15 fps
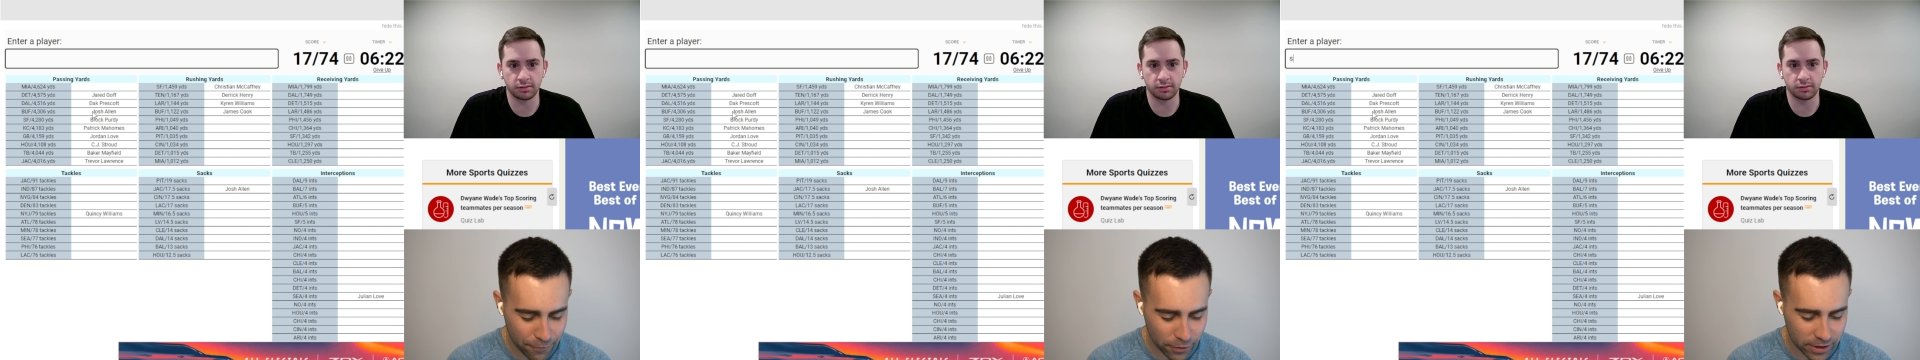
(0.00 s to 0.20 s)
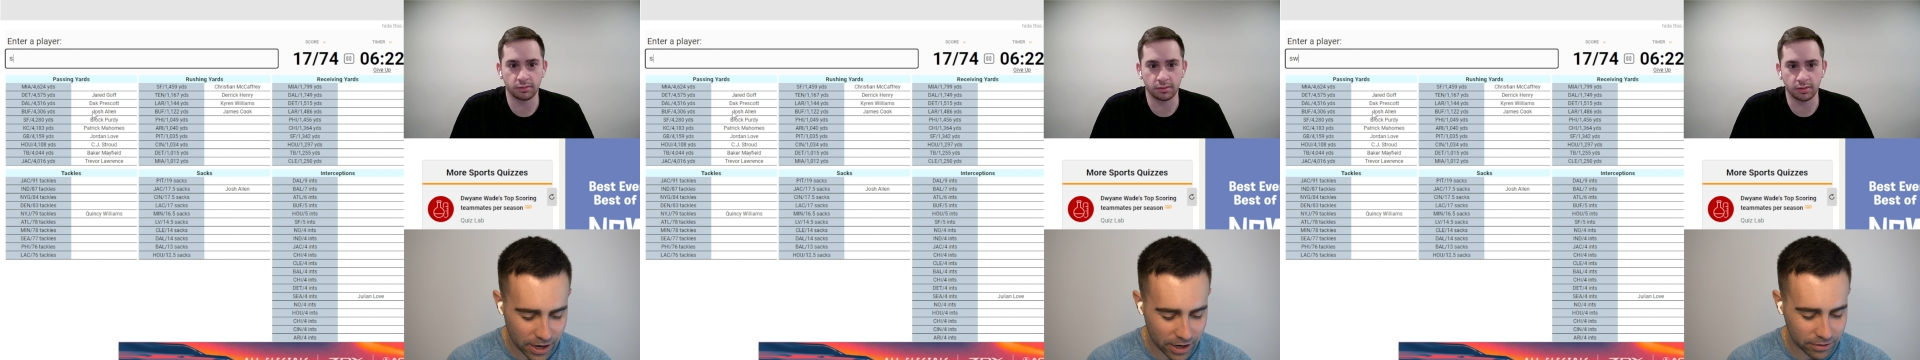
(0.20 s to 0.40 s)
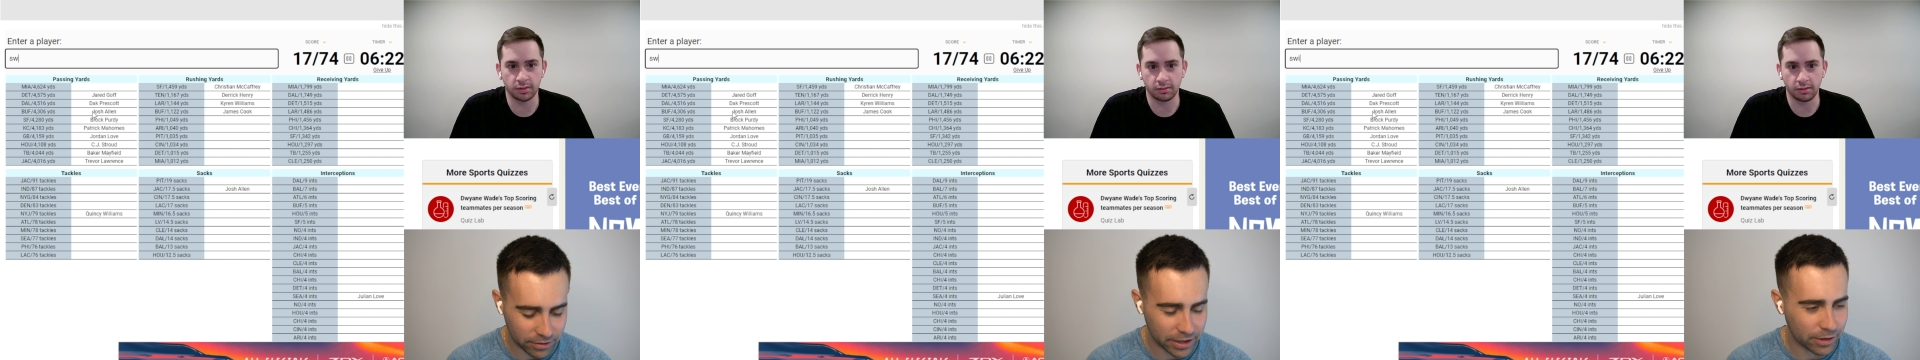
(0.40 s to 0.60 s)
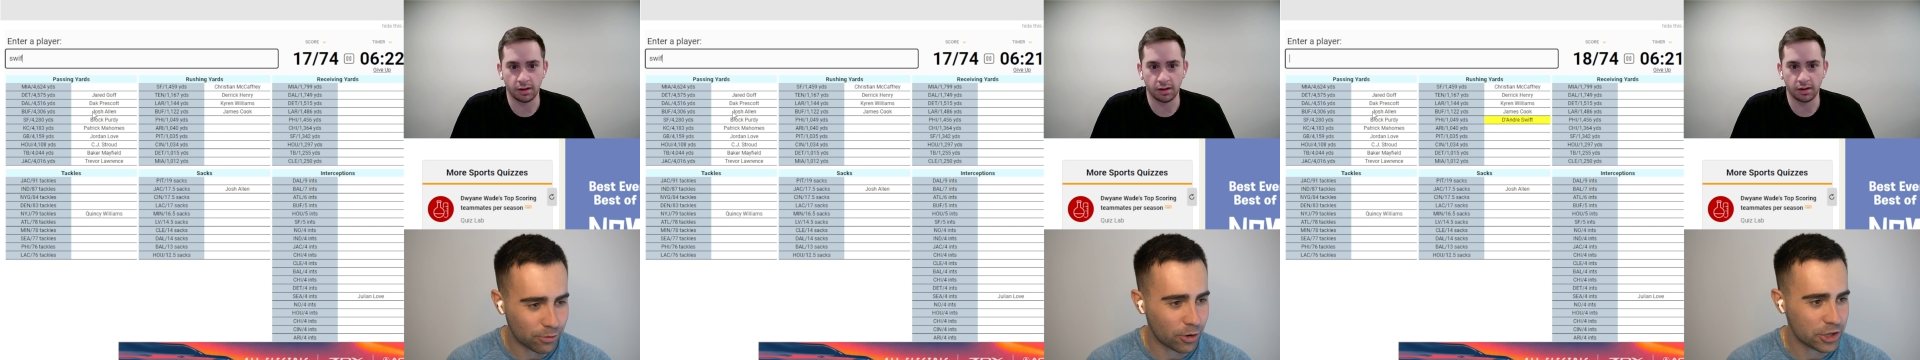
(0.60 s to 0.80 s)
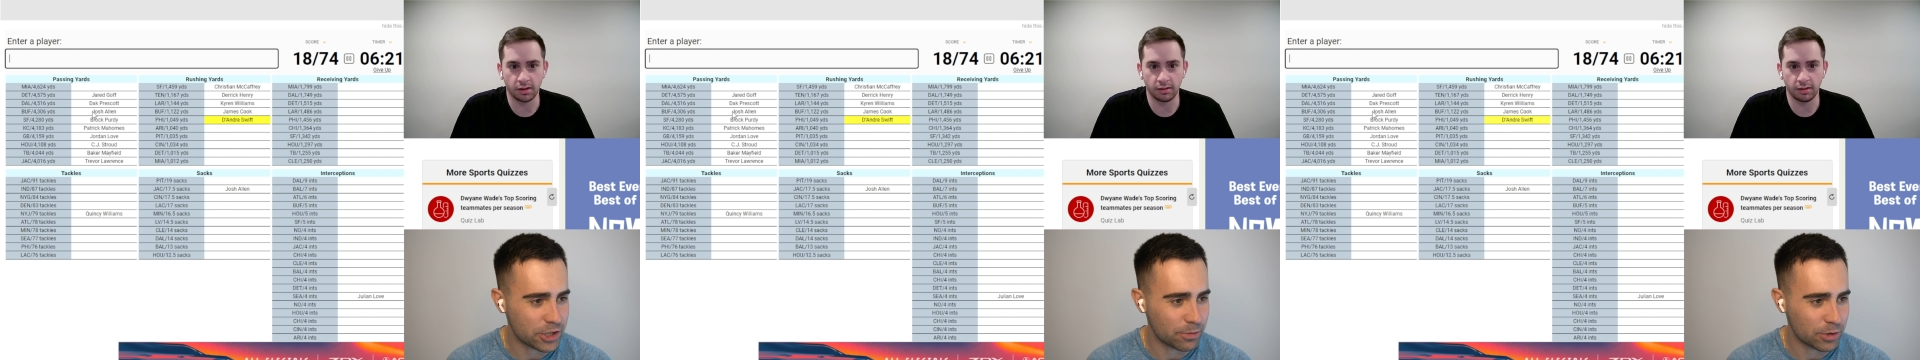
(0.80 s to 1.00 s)
Speaker 1: I forgot like uh,
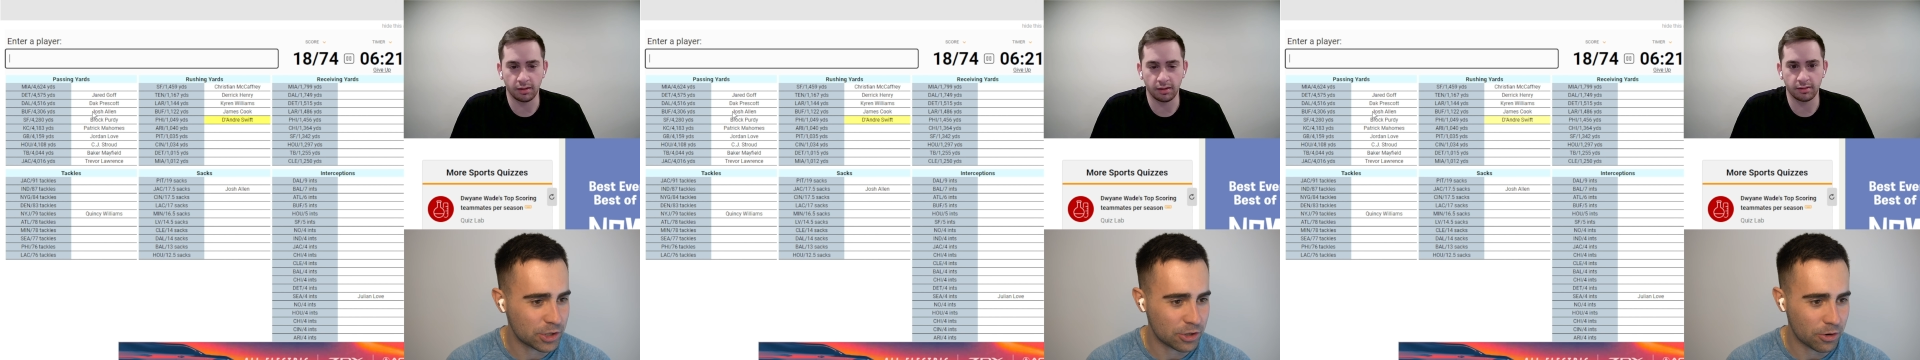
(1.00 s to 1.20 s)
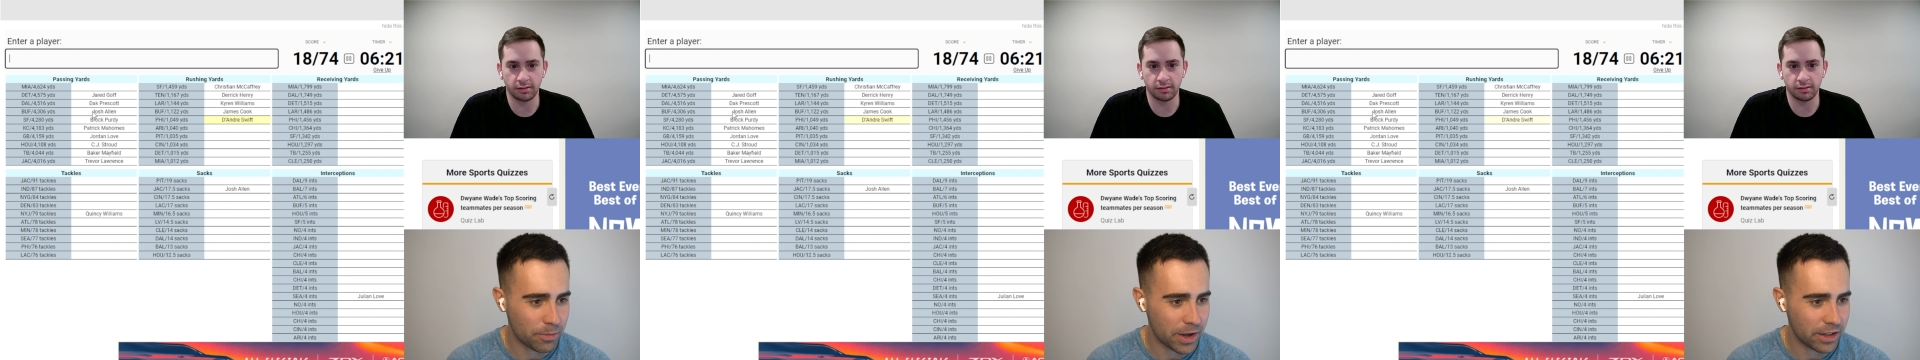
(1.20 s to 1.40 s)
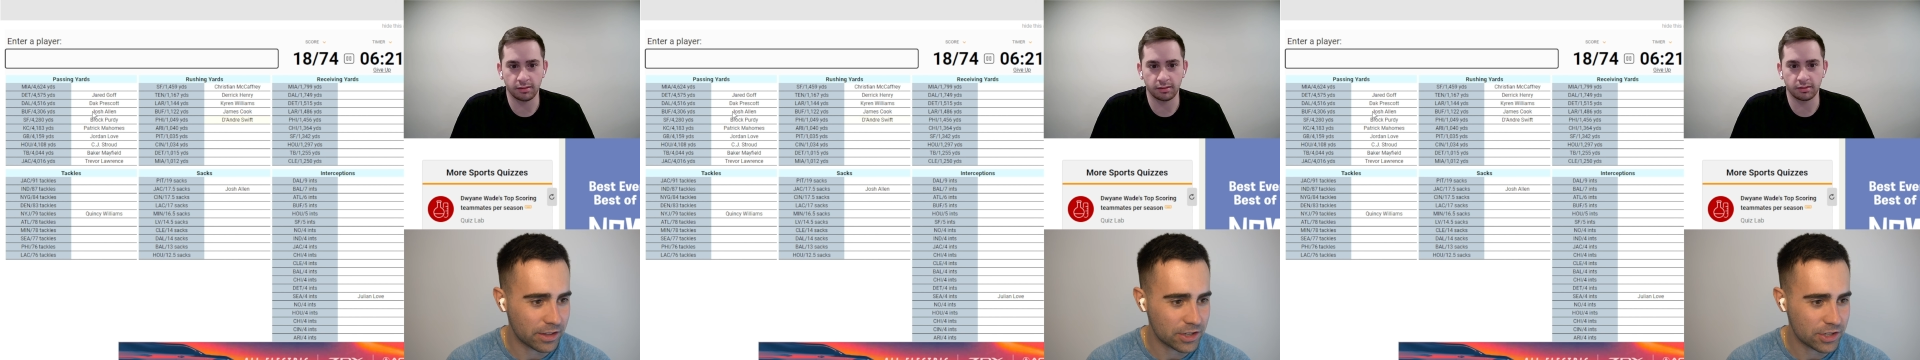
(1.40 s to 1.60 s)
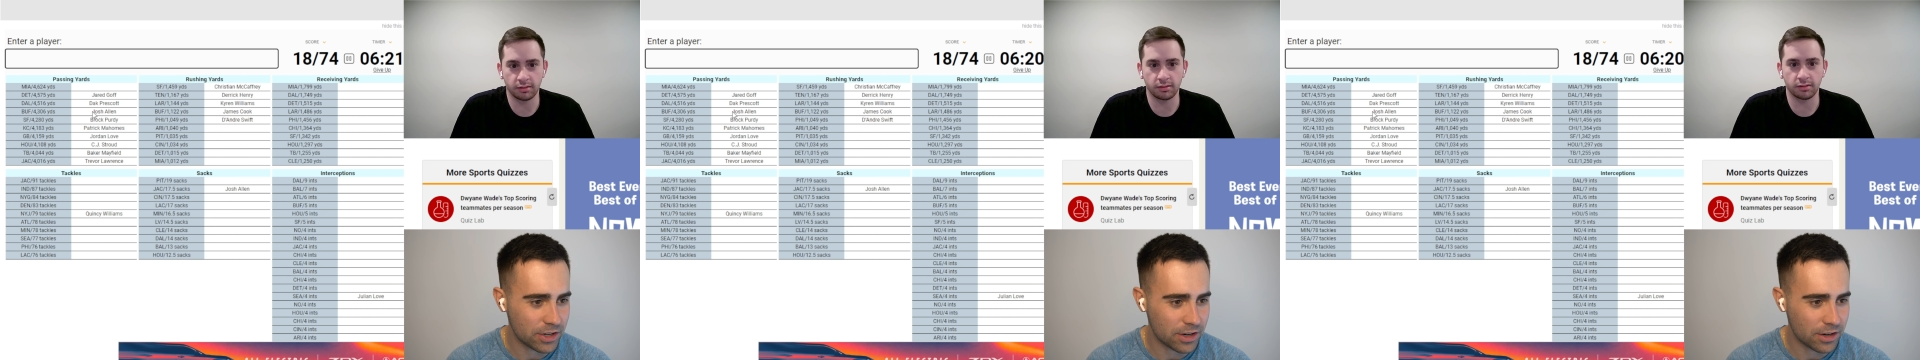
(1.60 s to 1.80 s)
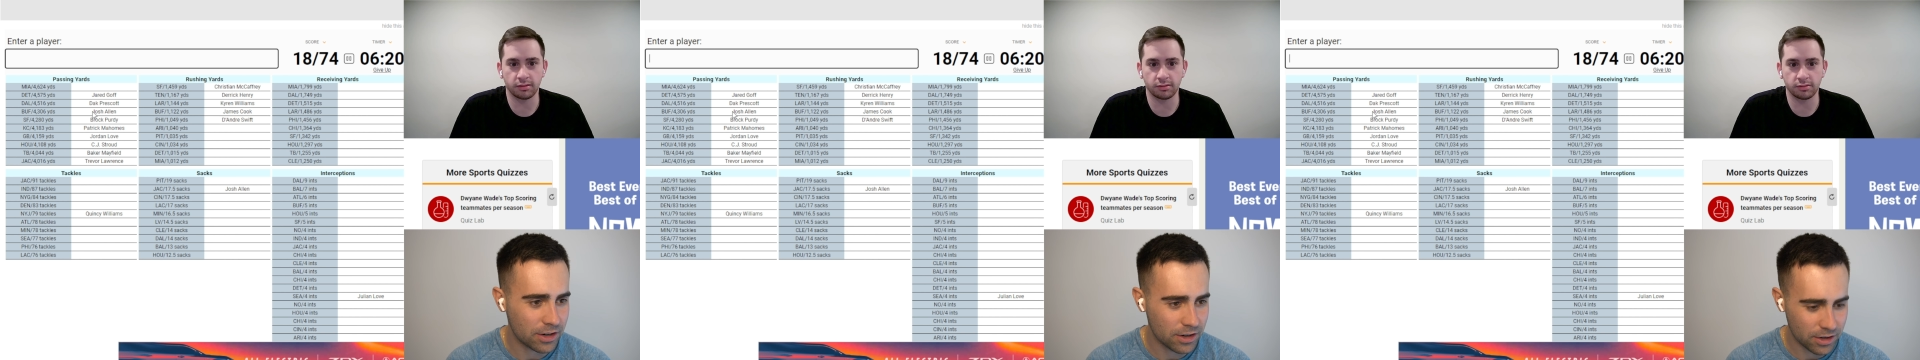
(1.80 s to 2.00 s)
rushing was so bad this
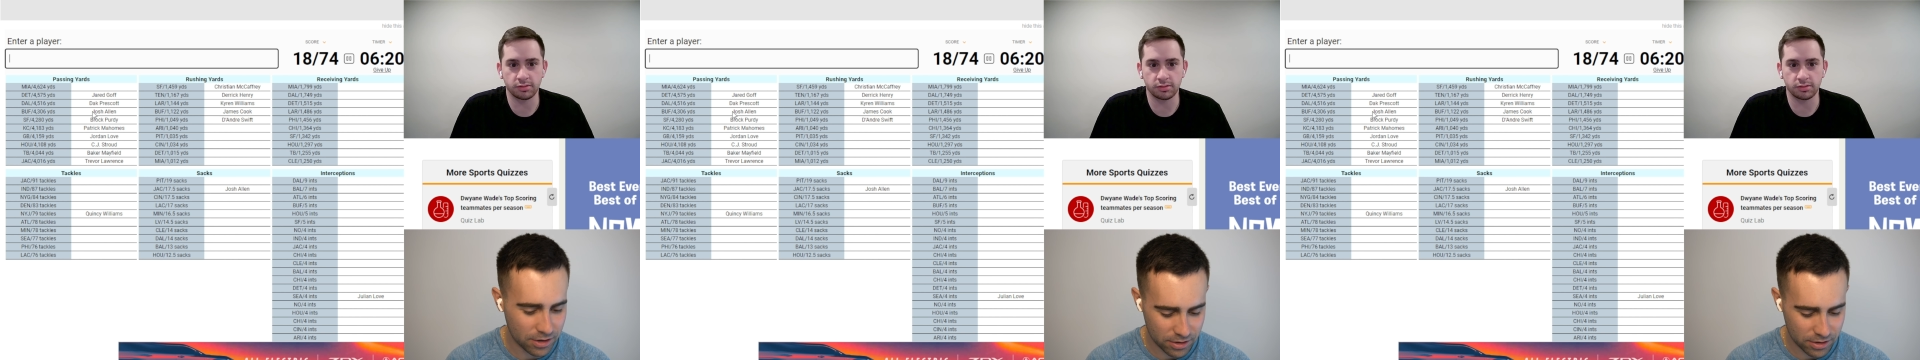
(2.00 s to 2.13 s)
year.